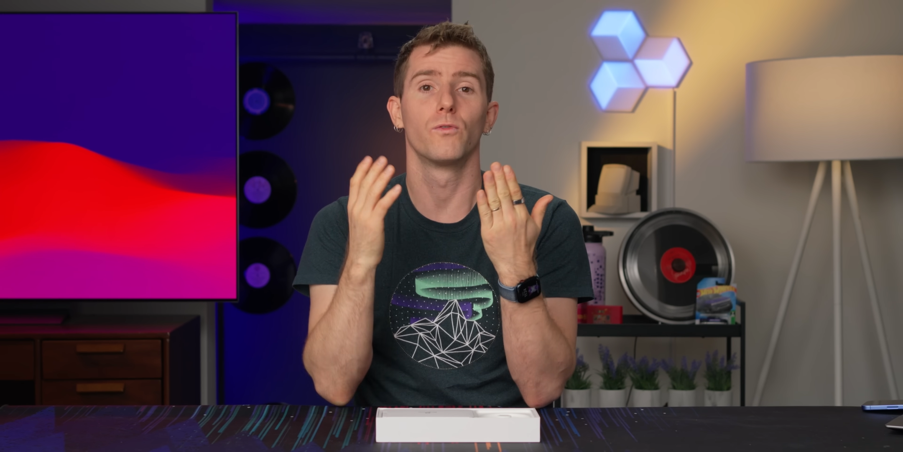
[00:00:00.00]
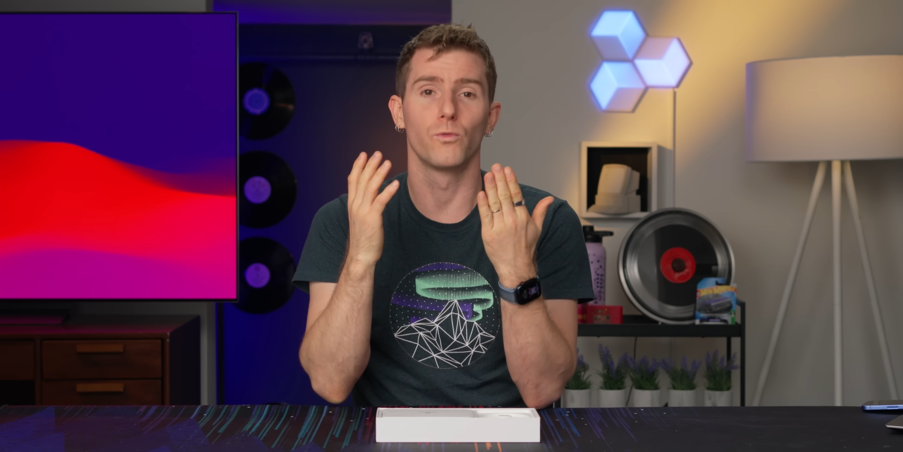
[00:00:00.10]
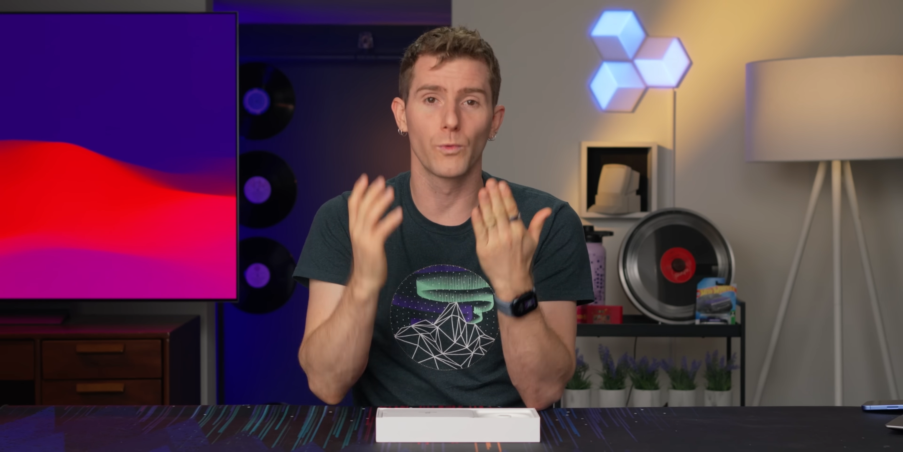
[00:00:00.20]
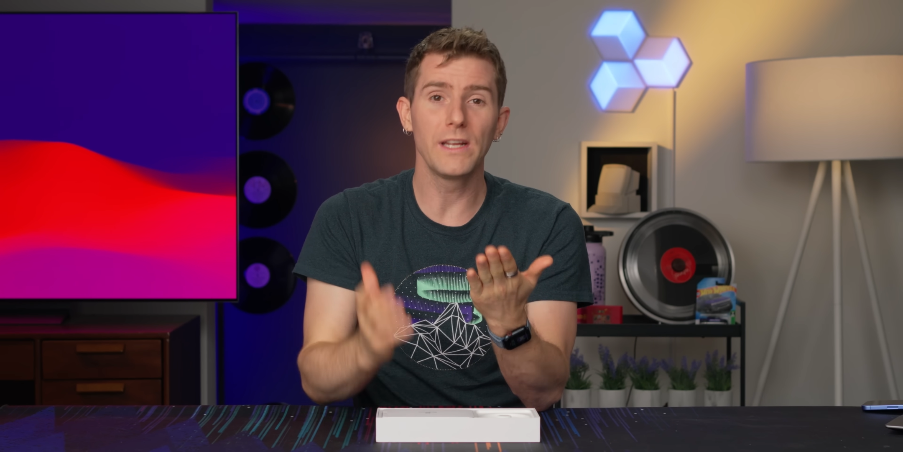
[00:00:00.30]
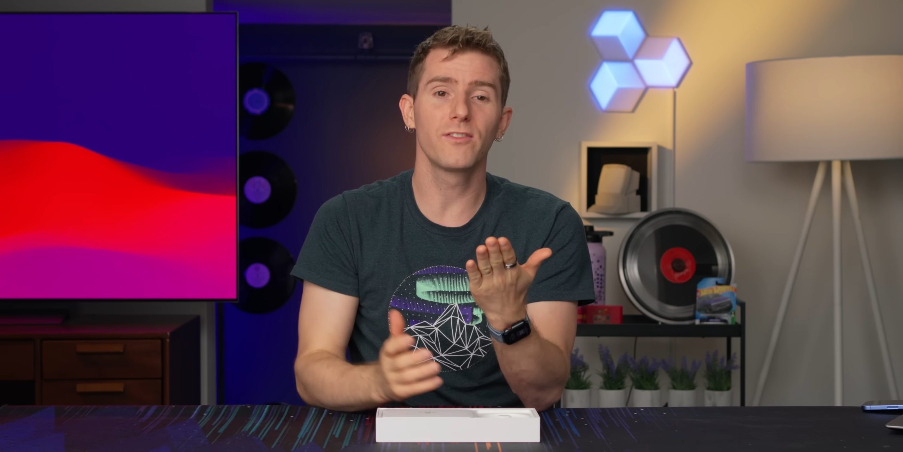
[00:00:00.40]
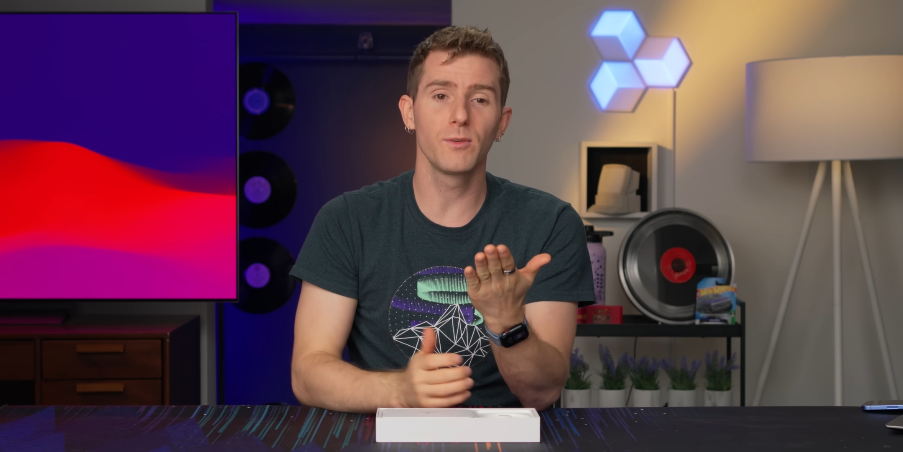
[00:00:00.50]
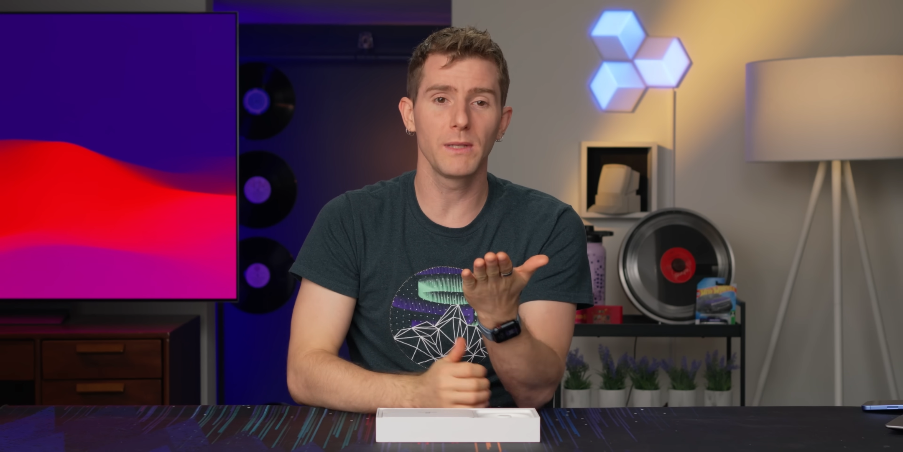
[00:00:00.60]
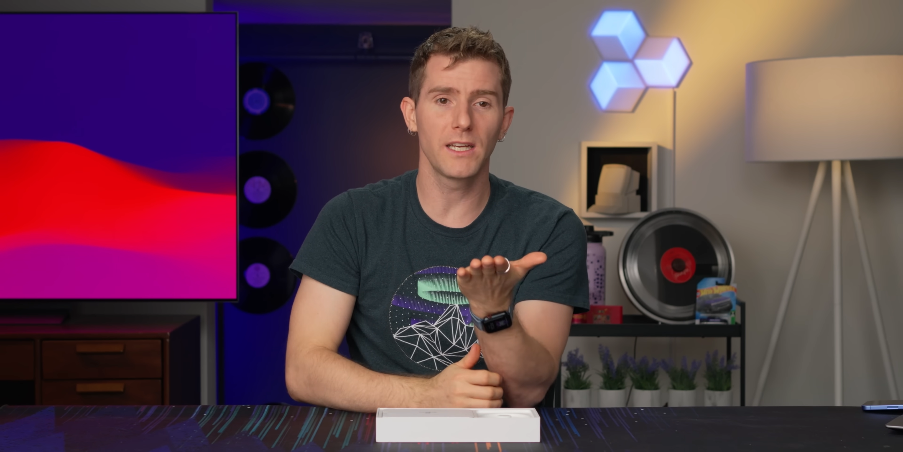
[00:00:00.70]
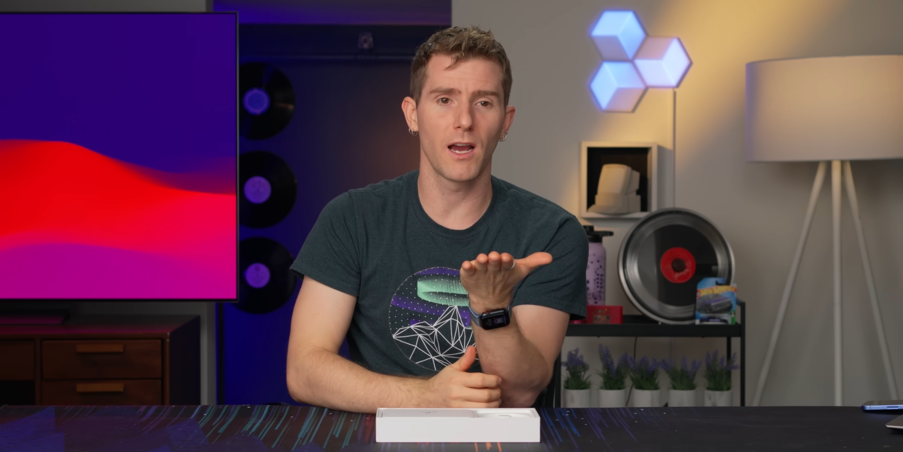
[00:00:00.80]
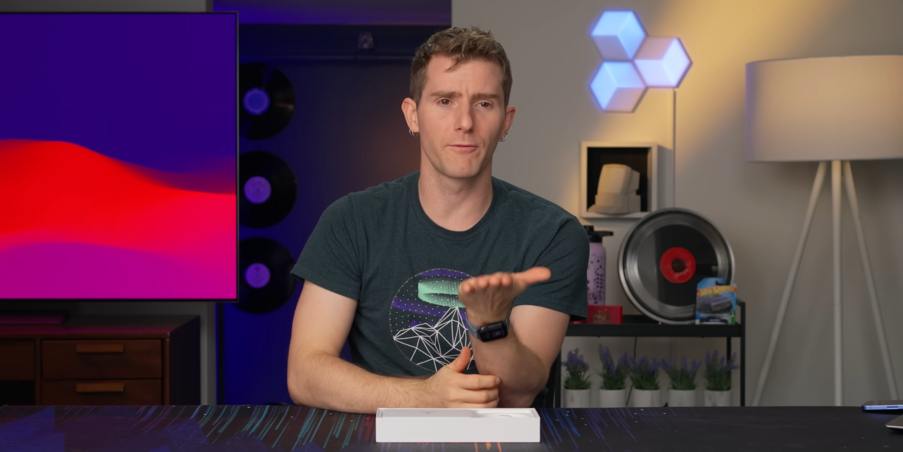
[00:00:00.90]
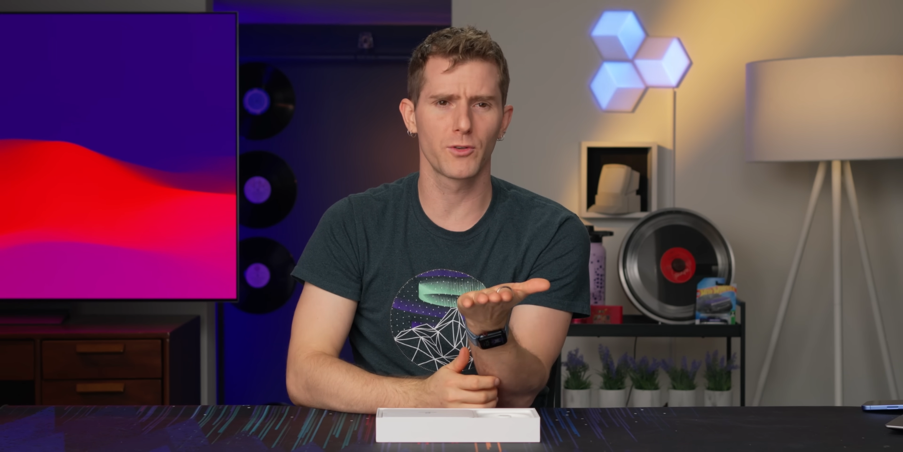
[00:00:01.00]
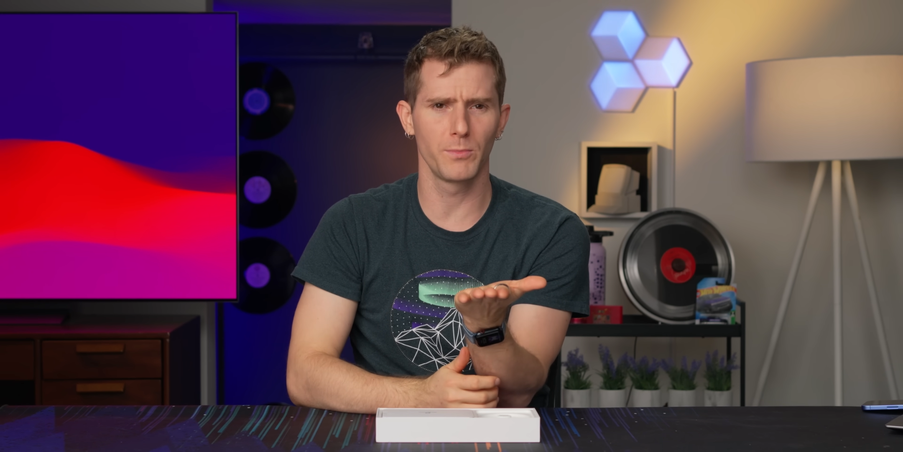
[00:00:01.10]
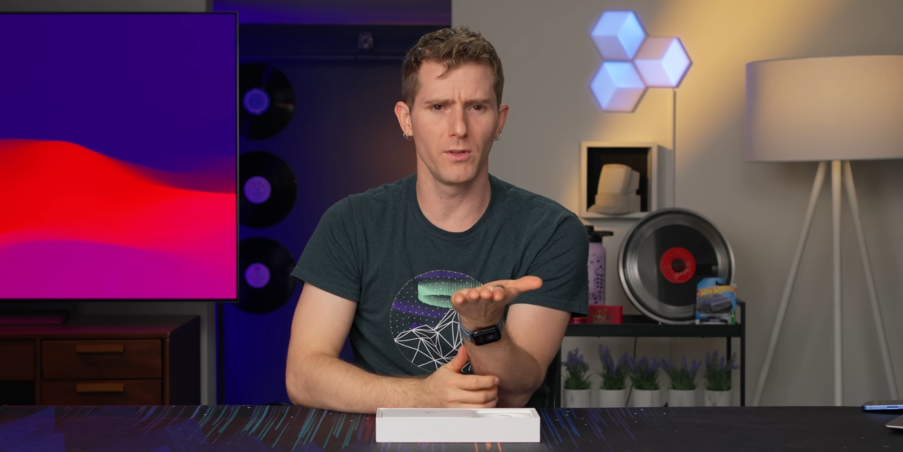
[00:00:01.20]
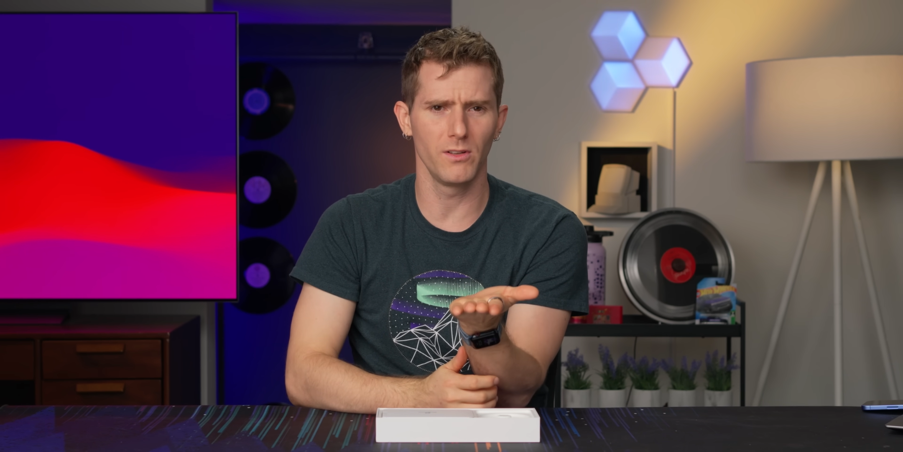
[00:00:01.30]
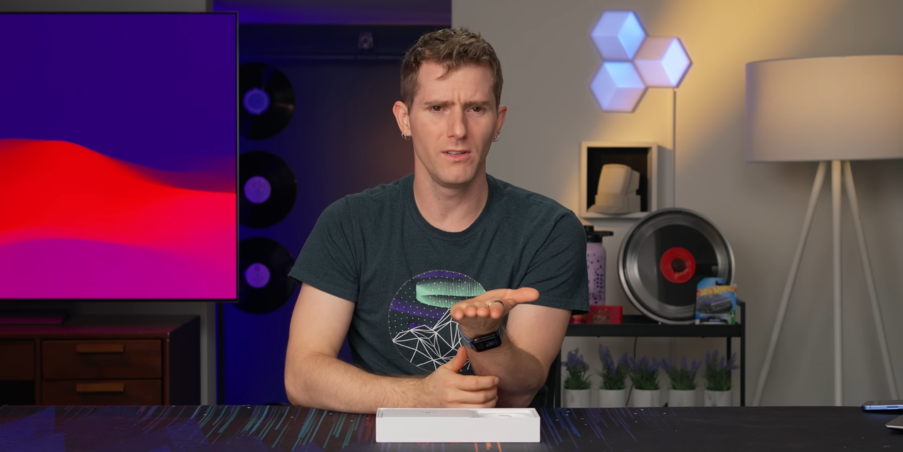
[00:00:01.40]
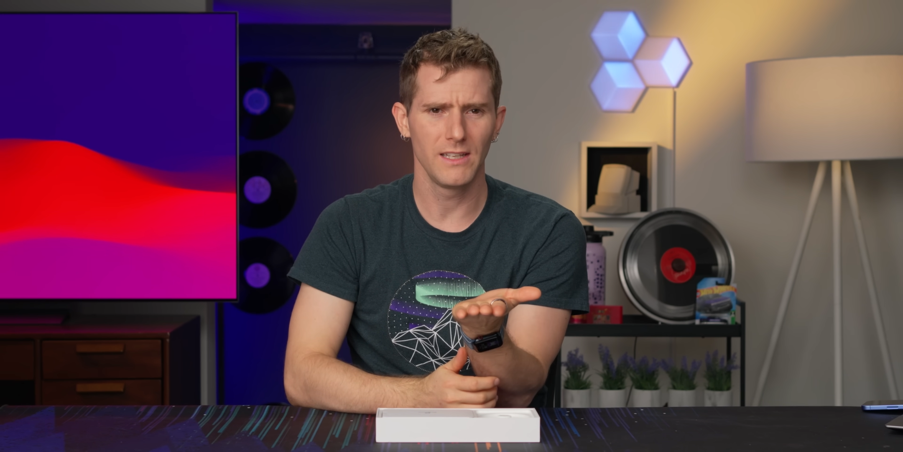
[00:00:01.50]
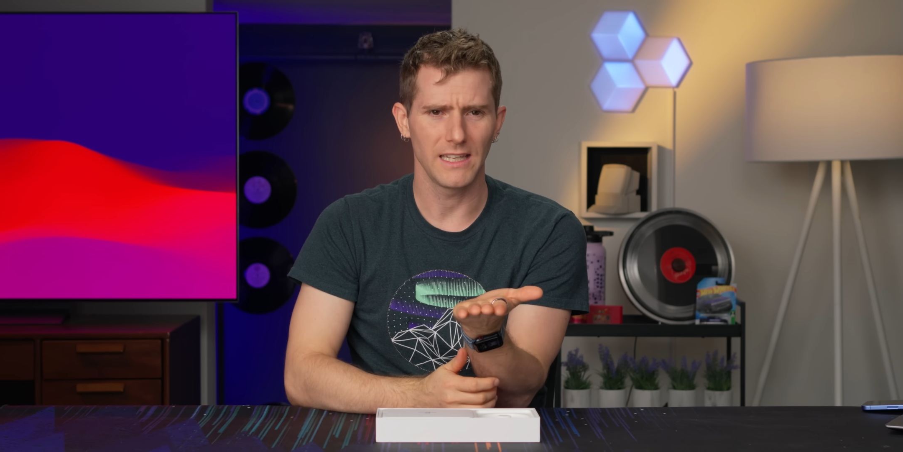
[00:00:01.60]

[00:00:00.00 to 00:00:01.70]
reasonably comfortable